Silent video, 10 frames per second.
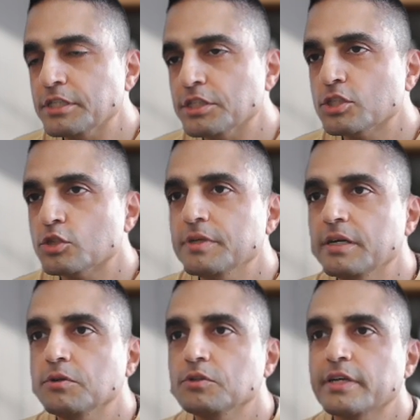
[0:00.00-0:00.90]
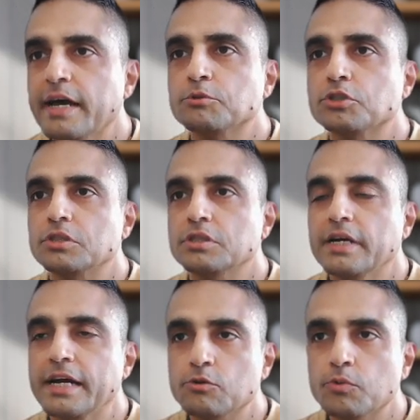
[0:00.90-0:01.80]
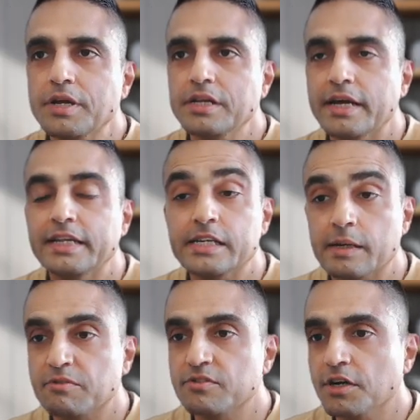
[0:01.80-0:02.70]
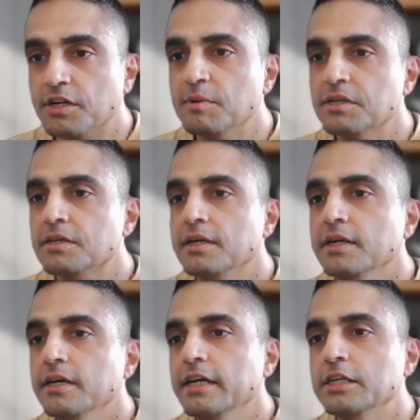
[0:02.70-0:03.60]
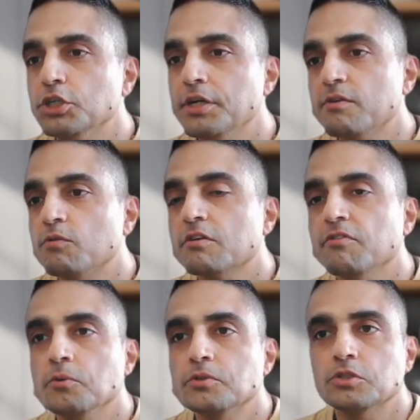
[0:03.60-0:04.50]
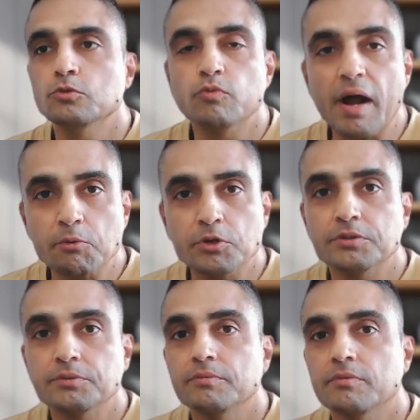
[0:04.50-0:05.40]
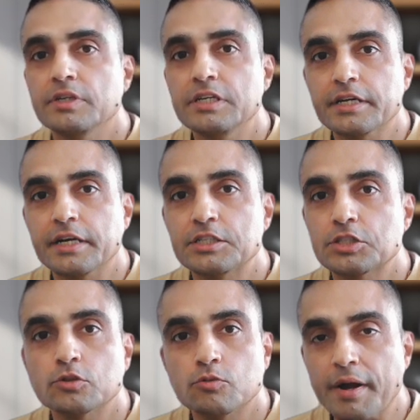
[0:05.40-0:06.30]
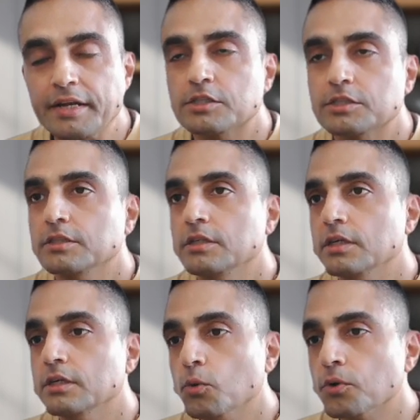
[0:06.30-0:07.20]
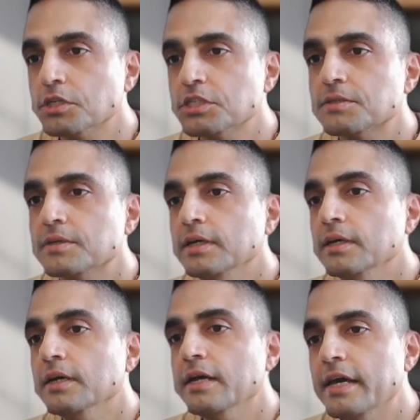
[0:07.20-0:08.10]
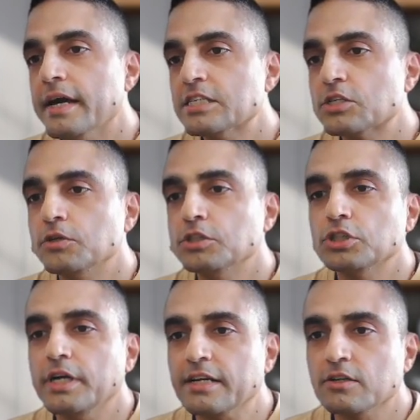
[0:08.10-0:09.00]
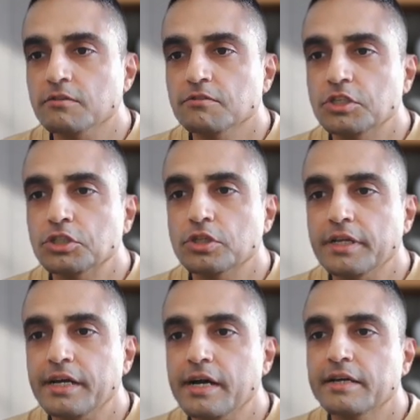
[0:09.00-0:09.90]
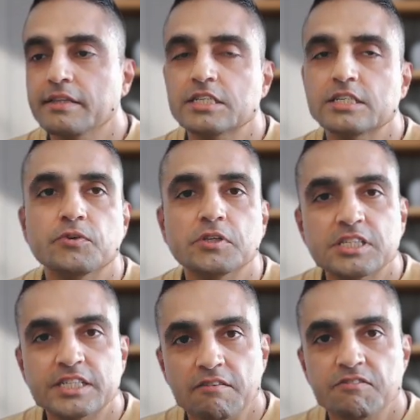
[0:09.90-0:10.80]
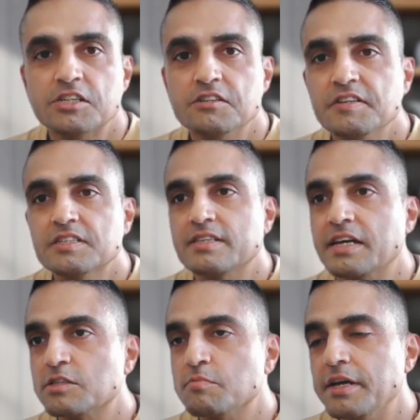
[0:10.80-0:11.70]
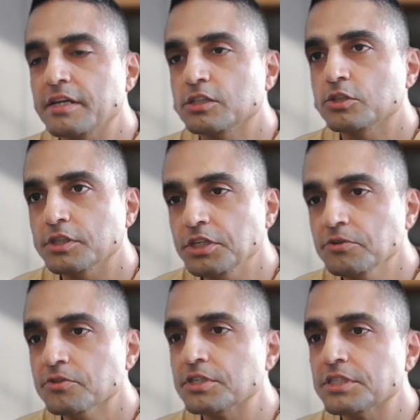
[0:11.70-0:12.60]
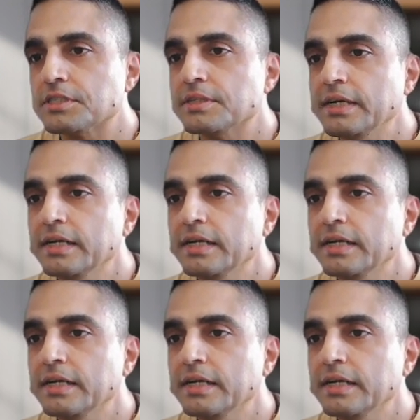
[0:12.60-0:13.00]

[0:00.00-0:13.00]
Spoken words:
agents to be able to capture and read any type of document, agentic workflows to route the tickets to the right owners, AI search and conversational AI. This is for the self service that is made to the users.